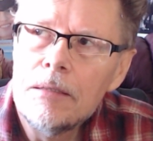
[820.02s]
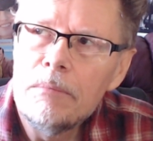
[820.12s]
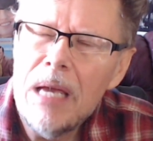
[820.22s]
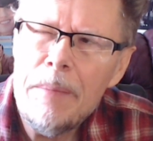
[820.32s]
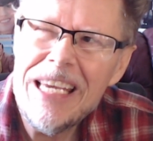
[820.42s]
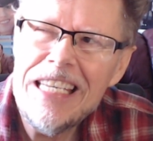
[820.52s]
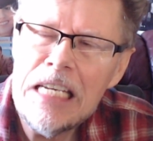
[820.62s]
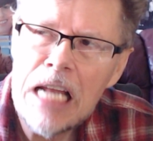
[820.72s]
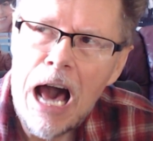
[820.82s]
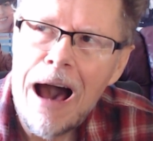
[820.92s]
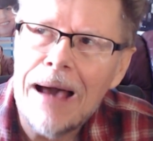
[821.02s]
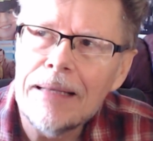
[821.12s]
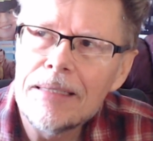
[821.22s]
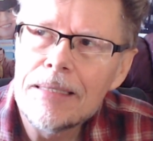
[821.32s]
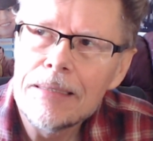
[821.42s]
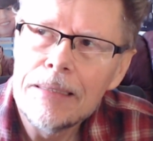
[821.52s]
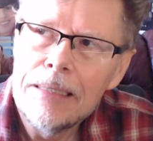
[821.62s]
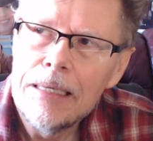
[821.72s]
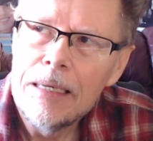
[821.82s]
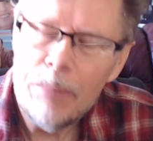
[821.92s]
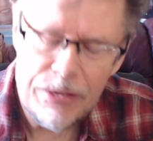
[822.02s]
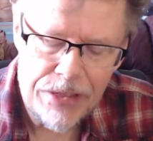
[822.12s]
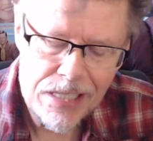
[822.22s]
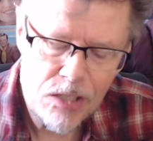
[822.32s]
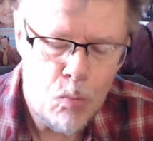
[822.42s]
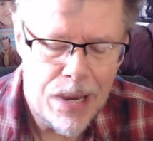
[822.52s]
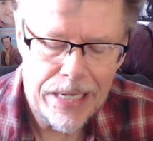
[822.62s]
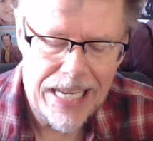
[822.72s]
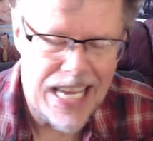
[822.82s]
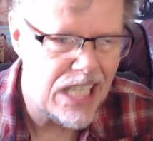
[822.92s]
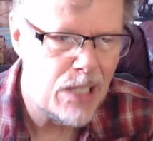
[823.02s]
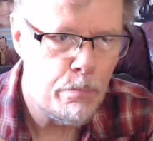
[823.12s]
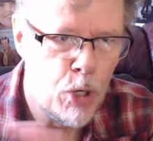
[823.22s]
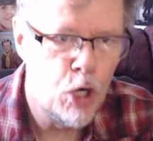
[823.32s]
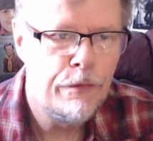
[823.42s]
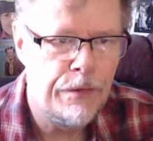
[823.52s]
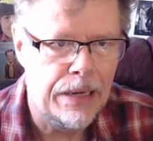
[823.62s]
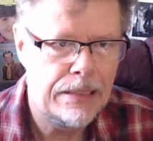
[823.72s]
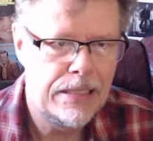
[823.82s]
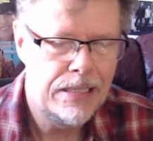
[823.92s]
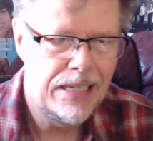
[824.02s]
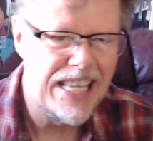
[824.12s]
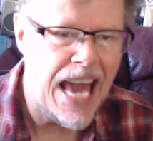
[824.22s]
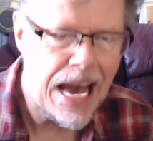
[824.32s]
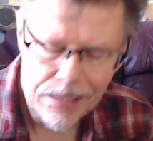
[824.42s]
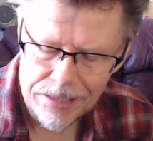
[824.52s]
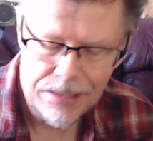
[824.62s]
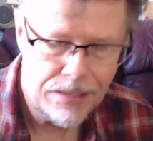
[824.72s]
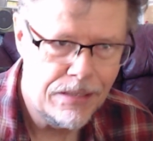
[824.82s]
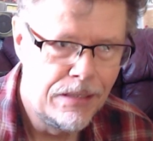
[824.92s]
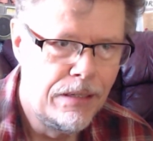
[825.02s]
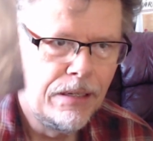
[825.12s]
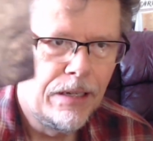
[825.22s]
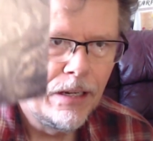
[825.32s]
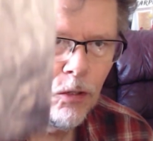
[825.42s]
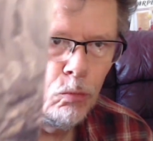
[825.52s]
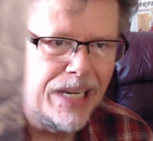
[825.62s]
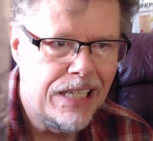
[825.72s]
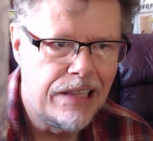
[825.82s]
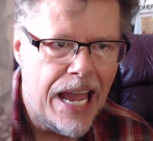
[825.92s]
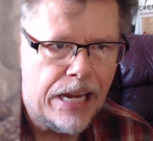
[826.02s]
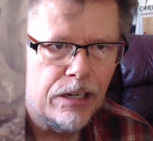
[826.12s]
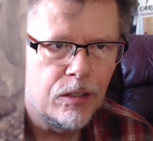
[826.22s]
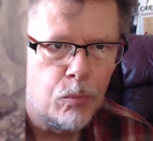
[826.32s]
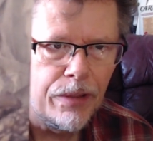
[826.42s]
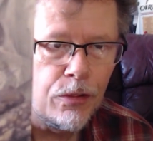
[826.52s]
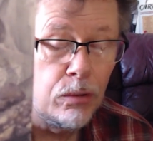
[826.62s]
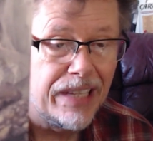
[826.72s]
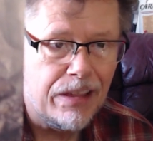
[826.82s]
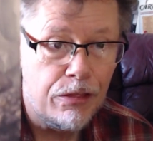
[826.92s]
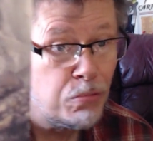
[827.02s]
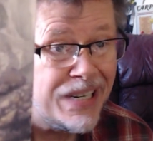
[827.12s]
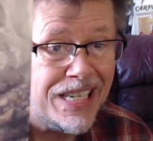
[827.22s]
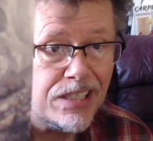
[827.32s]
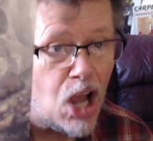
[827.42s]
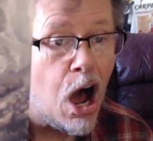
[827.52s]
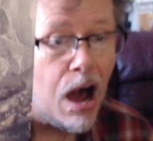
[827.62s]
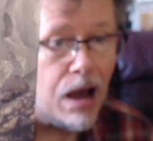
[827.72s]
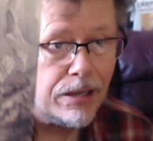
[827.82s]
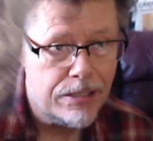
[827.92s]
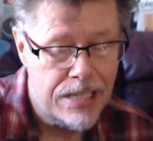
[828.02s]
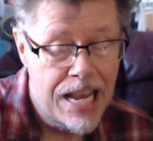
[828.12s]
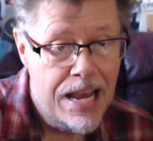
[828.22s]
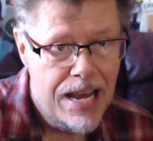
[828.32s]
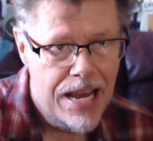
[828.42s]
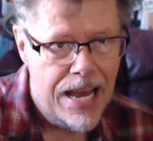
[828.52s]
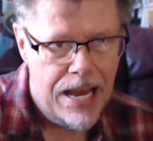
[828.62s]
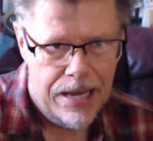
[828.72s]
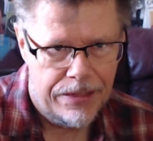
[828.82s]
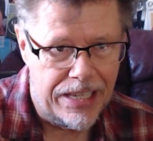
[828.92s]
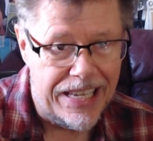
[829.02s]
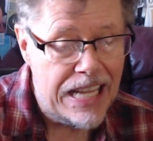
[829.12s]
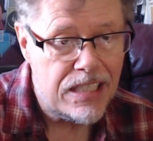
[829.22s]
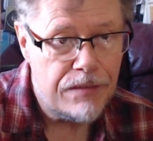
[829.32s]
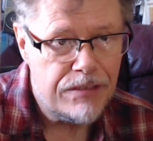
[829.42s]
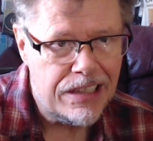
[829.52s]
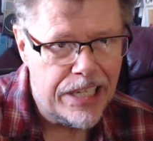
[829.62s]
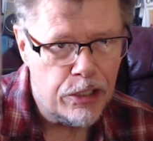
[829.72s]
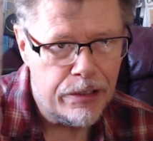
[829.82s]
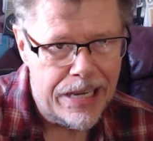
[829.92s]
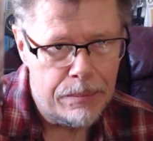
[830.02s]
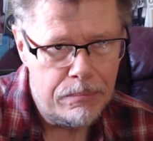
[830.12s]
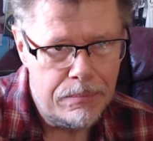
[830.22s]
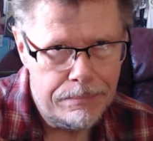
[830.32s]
not. But this one is perfect. Yes, Relayer, with only three songs. The Gates of Delirium,